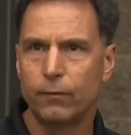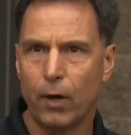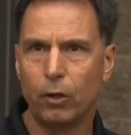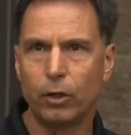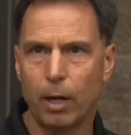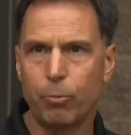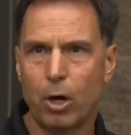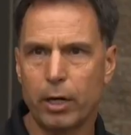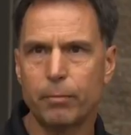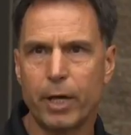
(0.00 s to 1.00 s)
followed up
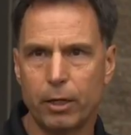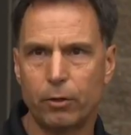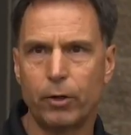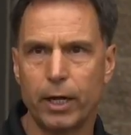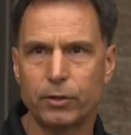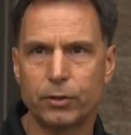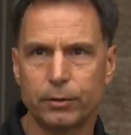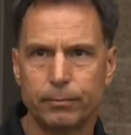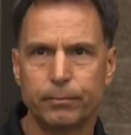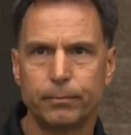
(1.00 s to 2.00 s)
on it, and made an arrest.